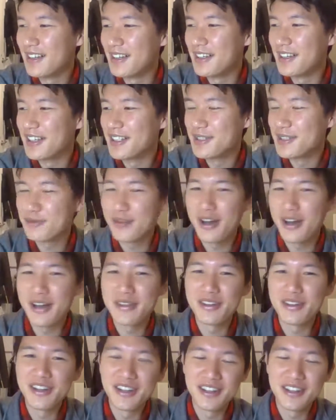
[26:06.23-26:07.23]
his
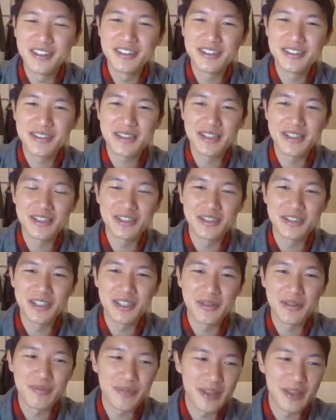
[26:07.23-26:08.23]
father
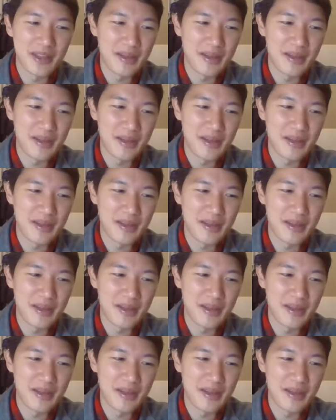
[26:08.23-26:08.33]
essentially,